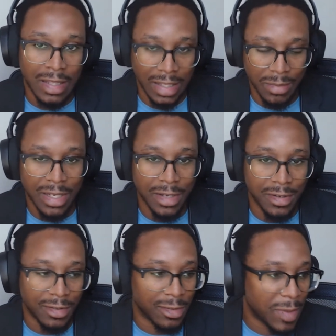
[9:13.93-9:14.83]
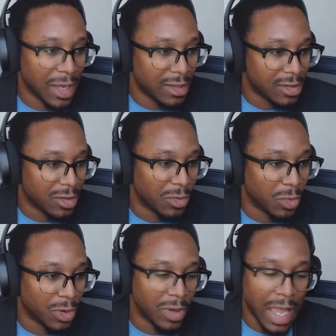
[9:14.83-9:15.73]
the limitations of space.
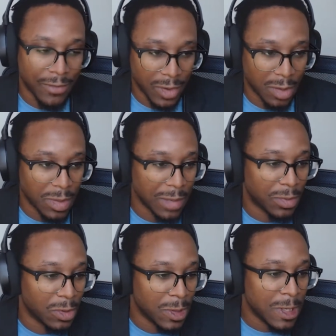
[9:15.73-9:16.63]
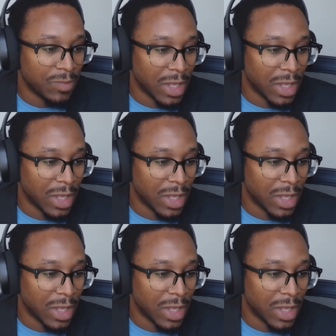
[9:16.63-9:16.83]
We're African people.